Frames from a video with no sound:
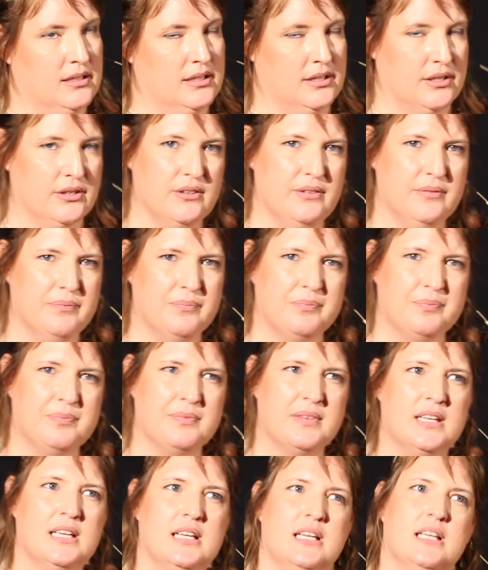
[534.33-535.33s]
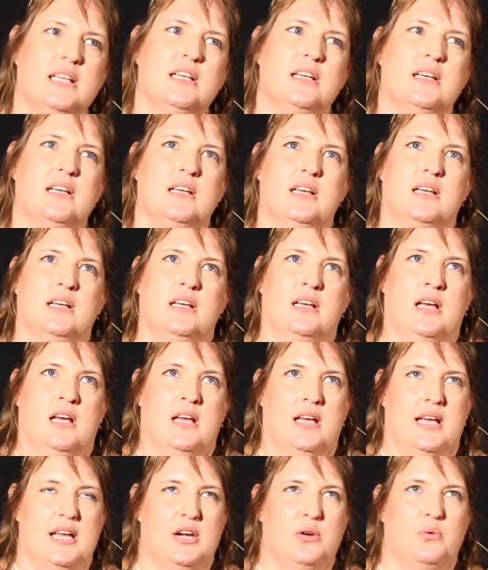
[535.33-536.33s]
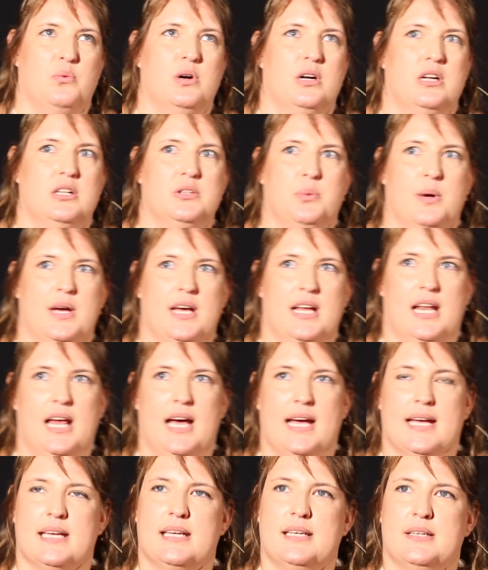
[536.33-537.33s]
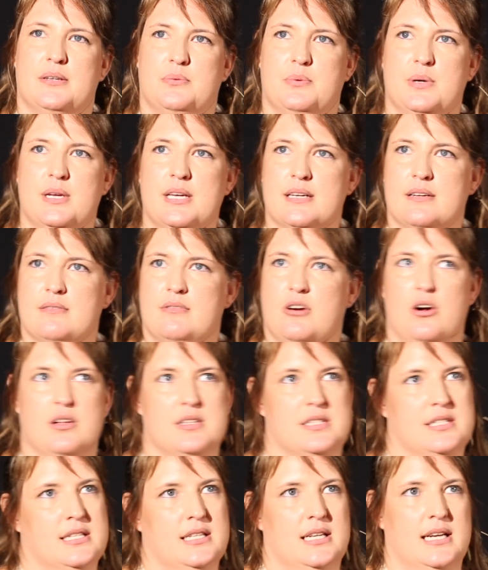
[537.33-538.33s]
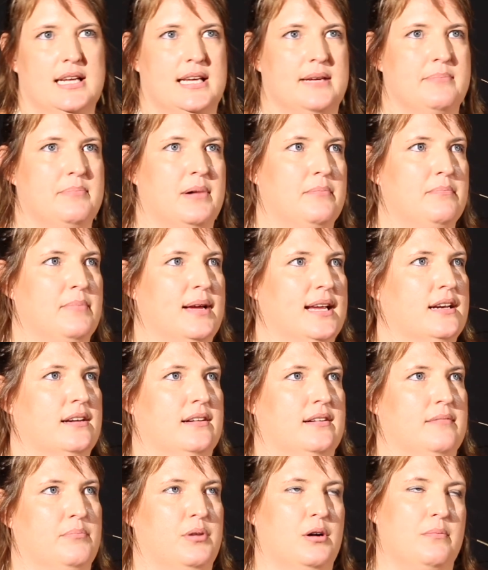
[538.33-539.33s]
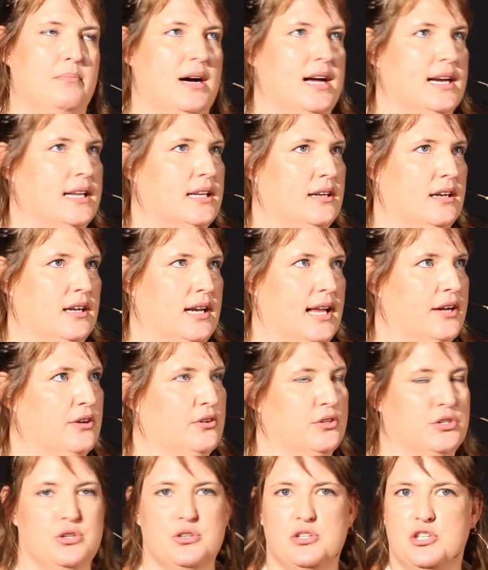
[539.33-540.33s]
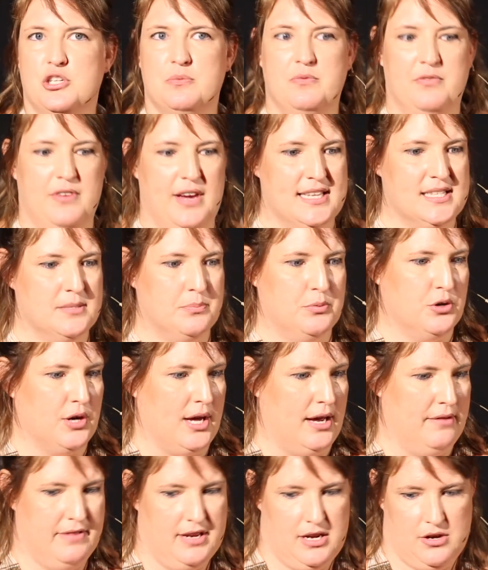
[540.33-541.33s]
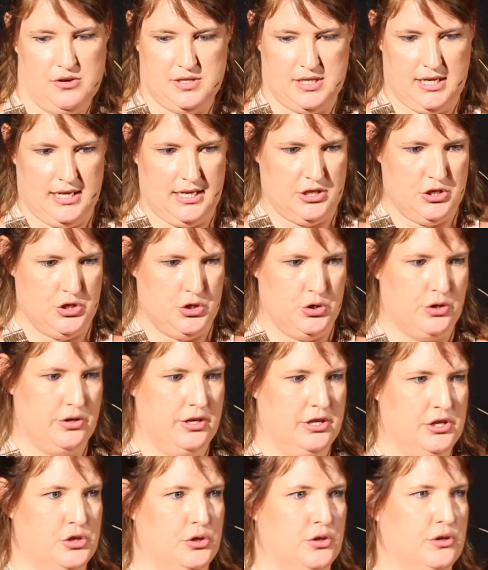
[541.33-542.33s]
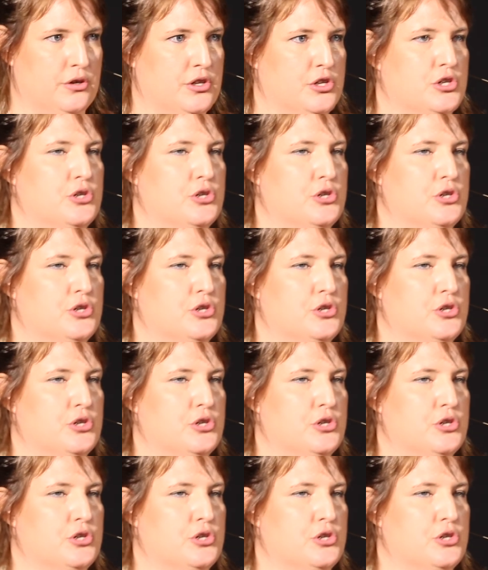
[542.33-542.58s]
You know? In a world where like we are constantly bombarded like on YouTube, Facebook, our videos are getting shorter and shorter and